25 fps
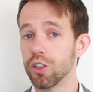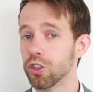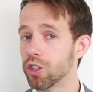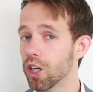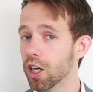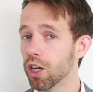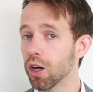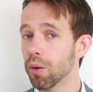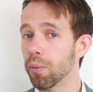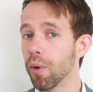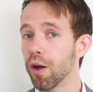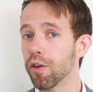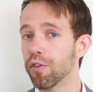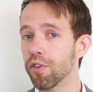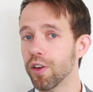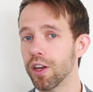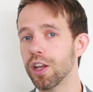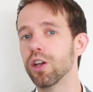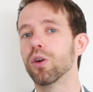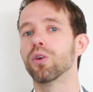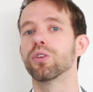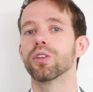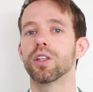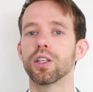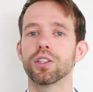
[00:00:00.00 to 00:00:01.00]
Check out my
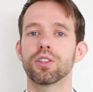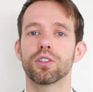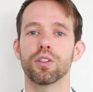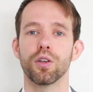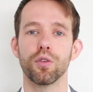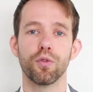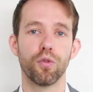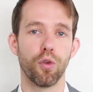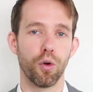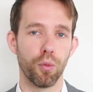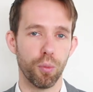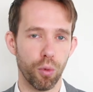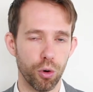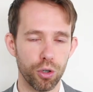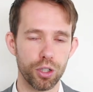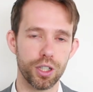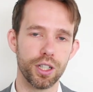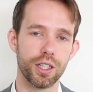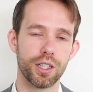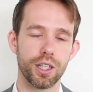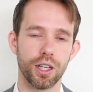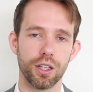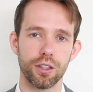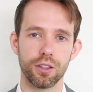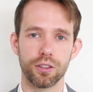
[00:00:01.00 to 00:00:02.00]
video on this for more
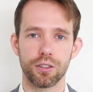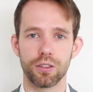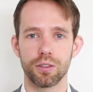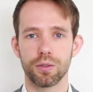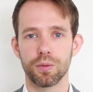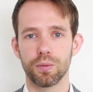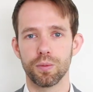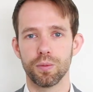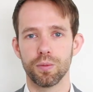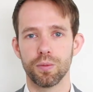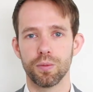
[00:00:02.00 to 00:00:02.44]
details.